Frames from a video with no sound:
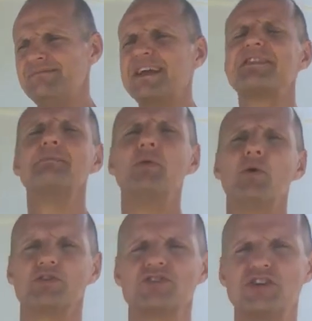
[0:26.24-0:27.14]
that's
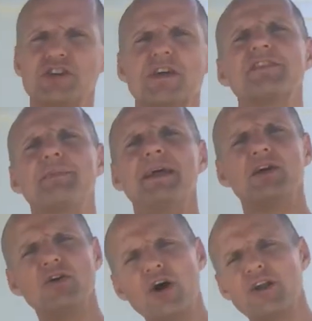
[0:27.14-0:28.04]
important to you. You spent
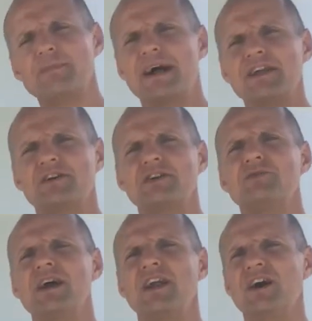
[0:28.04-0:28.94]
a lot of money on your
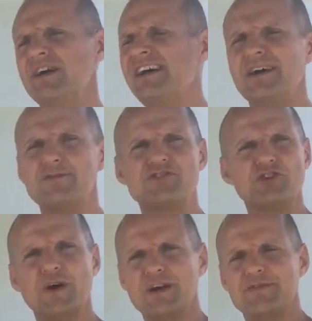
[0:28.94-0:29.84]
reno. For
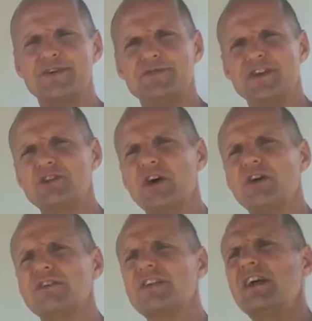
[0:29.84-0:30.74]

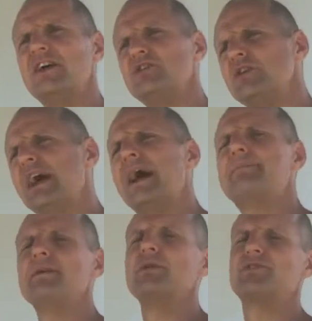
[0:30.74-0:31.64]
$250, you're
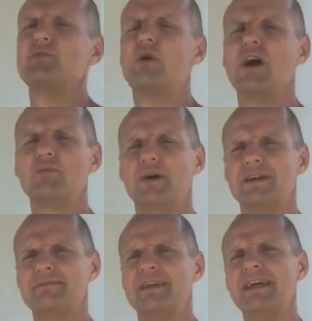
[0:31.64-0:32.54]
happy with the white
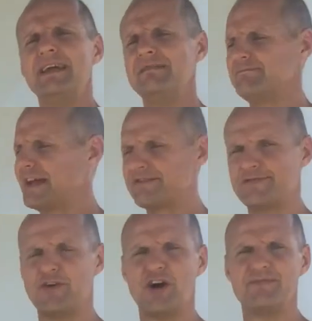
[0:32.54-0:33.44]
one. That's
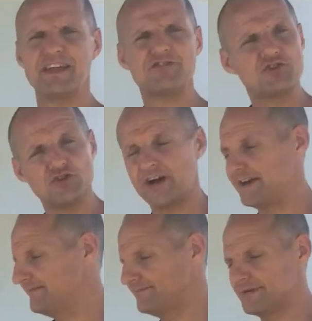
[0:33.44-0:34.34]
fine, that's
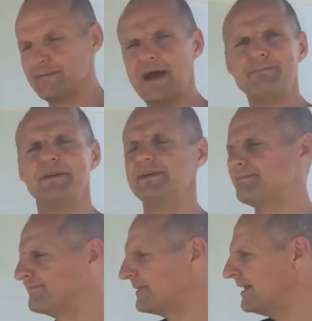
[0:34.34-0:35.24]
great. I'm happy.
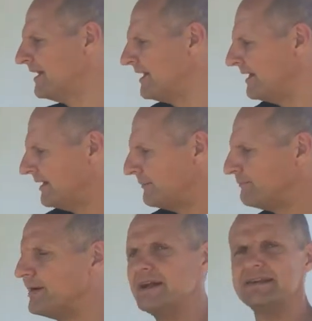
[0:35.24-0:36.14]

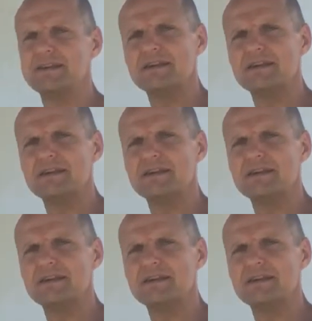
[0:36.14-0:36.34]
But